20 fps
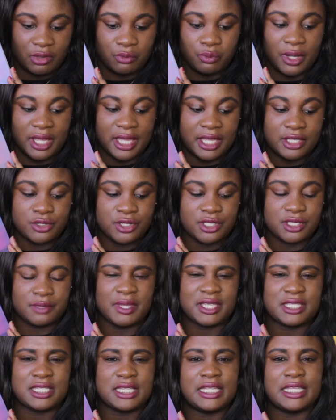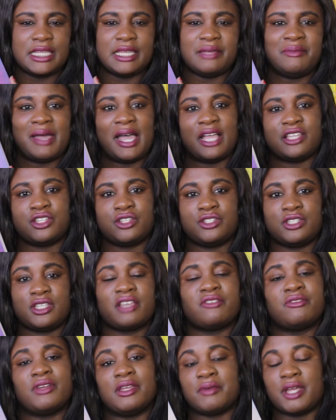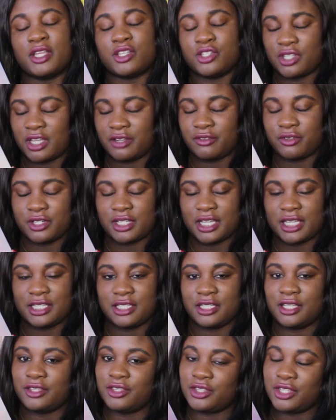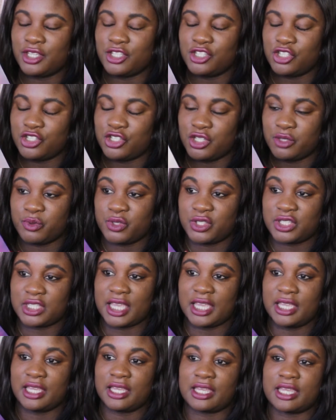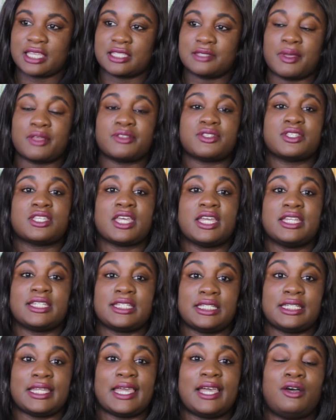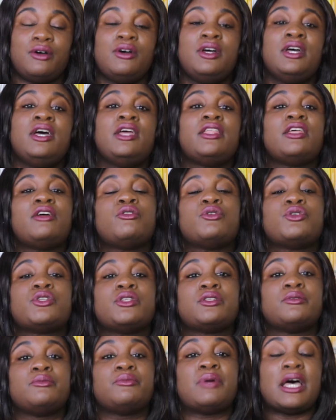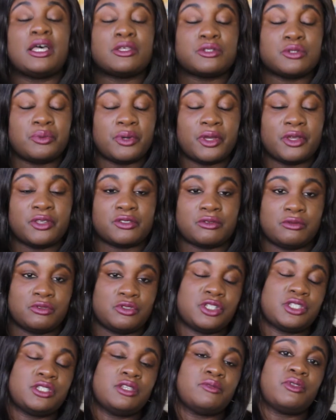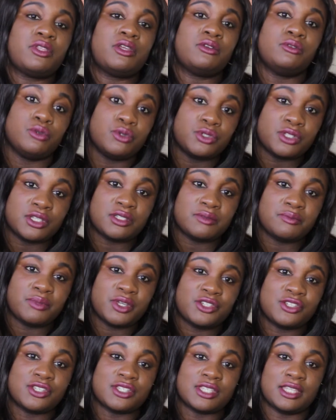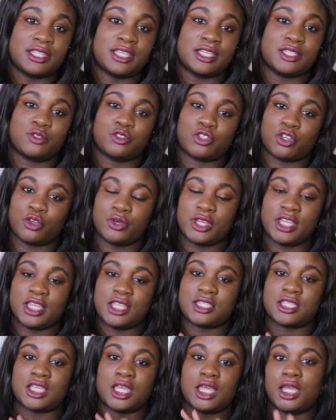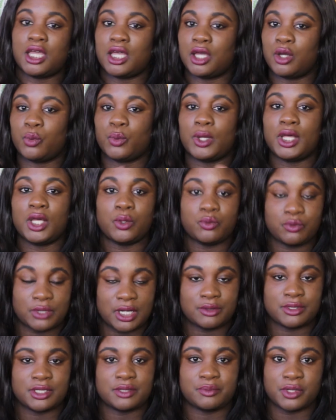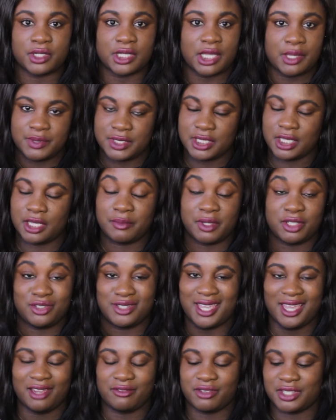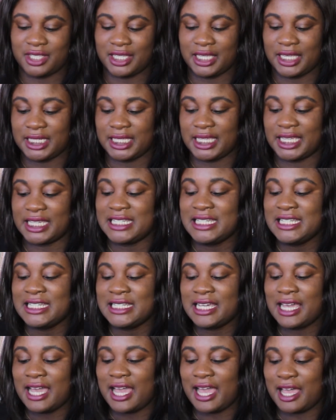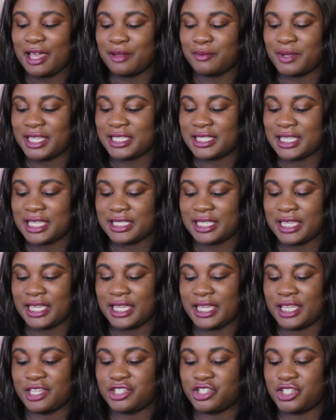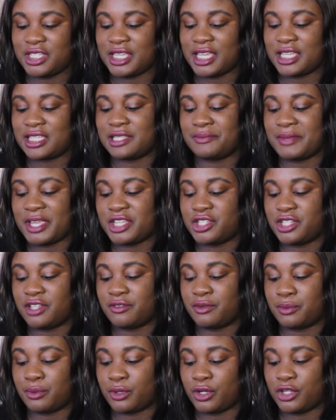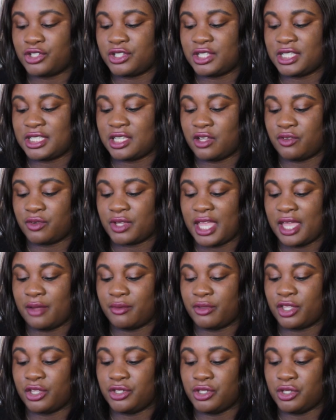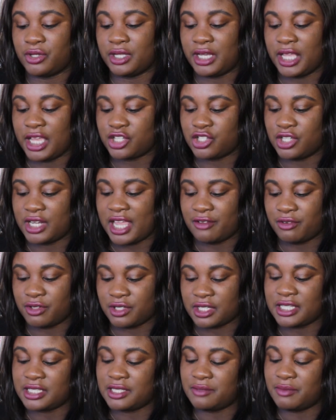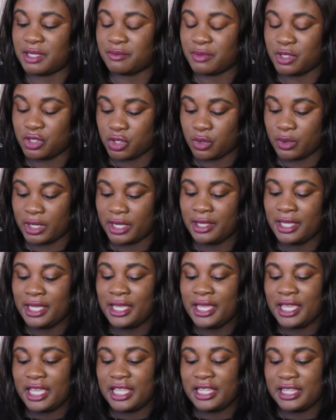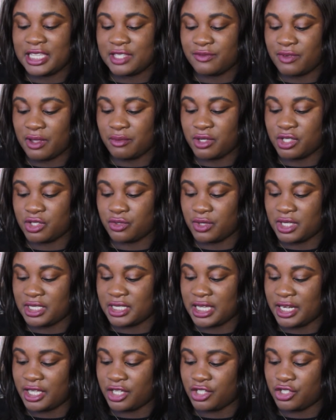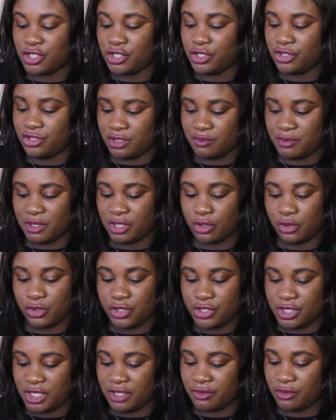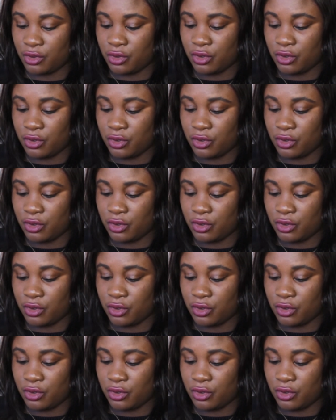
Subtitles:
where Trista basically imagines, like, reimagines Aphrodite and the things that she would say, I guess, about society now. There are also some personal poems from Trista, but there are also some pictures in this. So it's a well-rounded book, I would say. I mean, you get everything in here. It says here, she takes an imaginative approach to self-care with her new collection, Aphrodite Made Me Do It. In this feminist retelling, she uses mythology as a